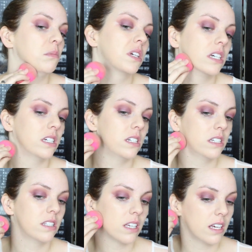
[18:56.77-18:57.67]

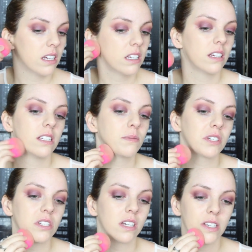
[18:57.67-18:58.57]
because
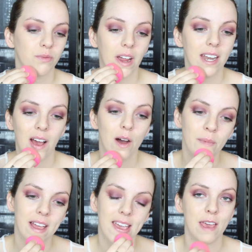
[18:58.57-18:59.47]
especially because right now I'm
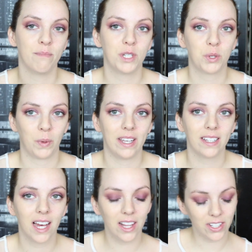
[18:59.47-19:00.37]
like in
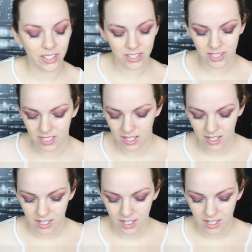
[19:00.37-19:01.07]
between colors